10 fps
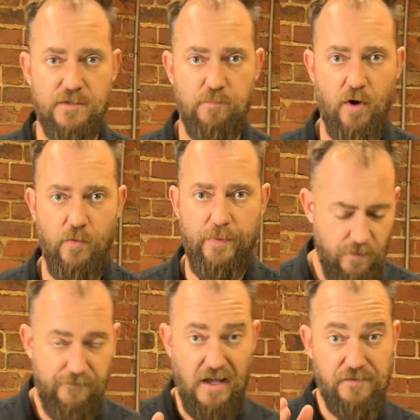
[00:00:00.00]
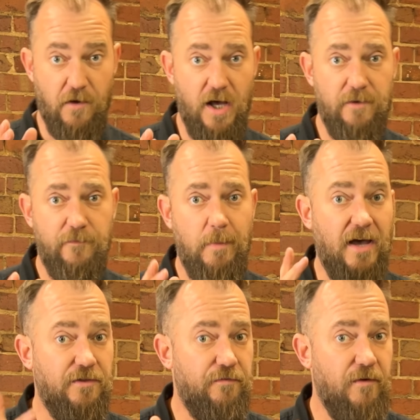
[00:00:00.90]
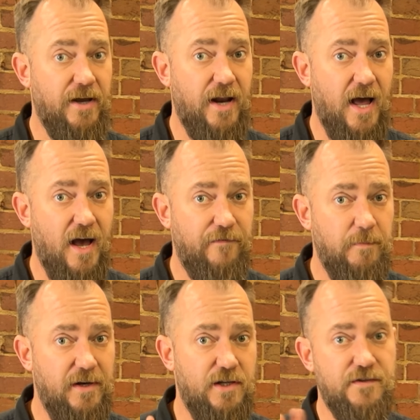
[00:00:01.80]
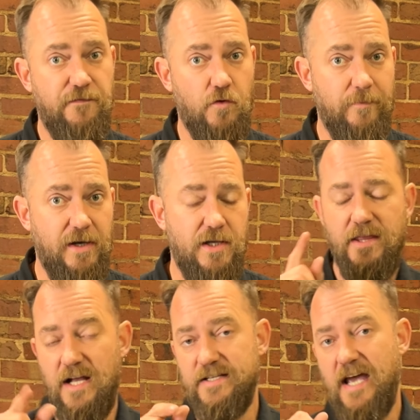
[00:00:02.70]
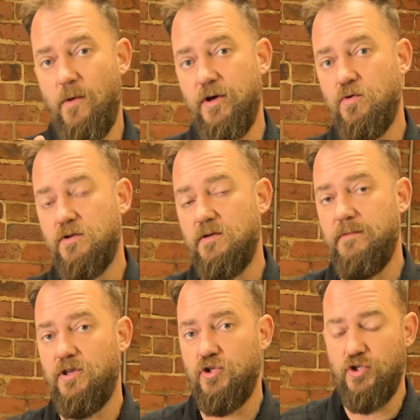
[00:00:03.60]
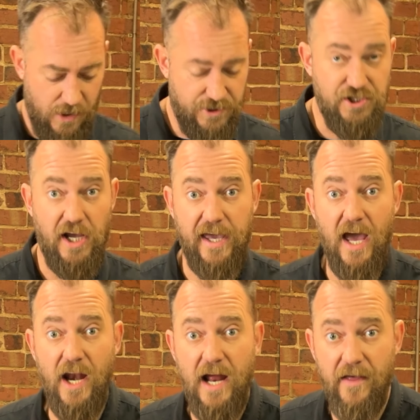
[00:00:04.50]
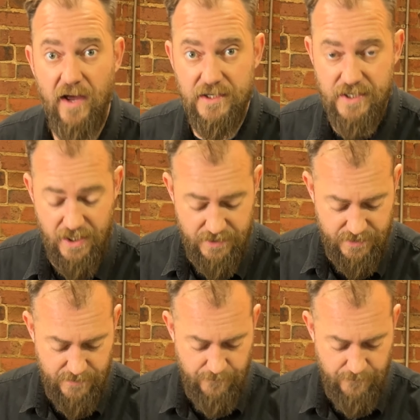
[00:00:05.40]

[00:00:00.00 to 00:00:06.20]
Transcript: Pro Pit. Flash fried them for about 3.5 minutes, 4 minutes. That's how we cooked them in the shop. Let's check out how they taste.